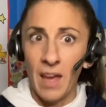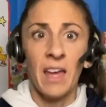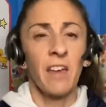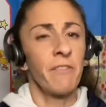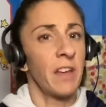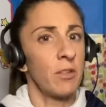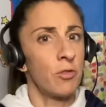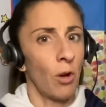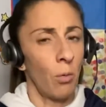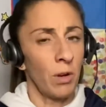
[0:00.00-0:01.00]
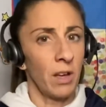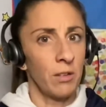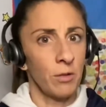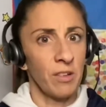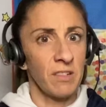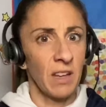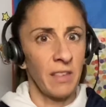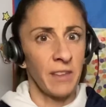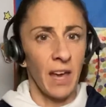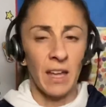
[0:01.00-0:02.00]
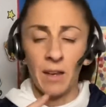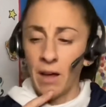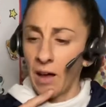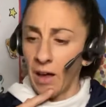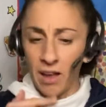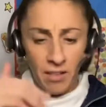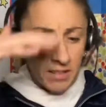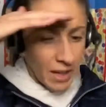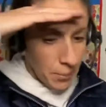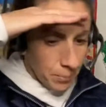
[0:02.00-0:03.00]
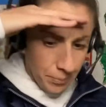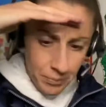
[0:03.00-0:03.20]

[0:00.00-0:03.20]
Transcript: If they don't understand that, I'll say,